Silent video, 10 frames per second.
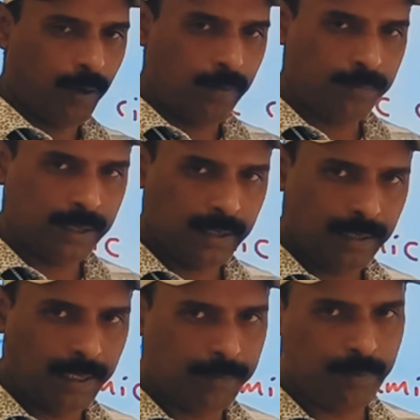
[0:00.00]
from the
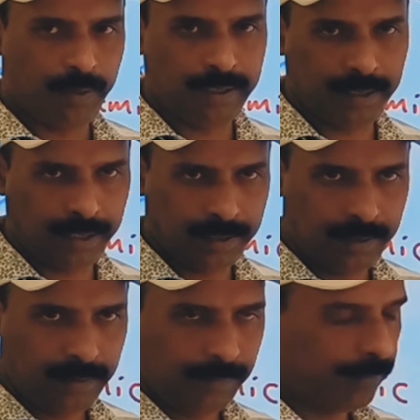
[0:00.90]
left
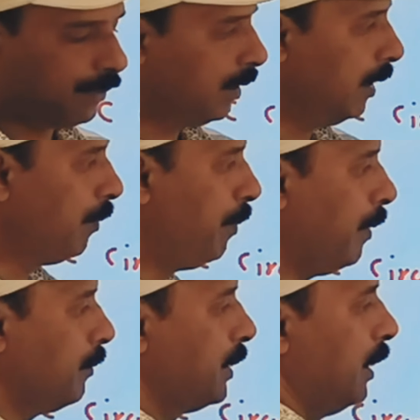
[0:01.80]
ventricle, it
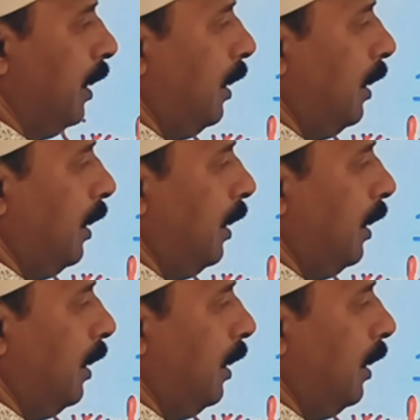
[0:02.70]
pumps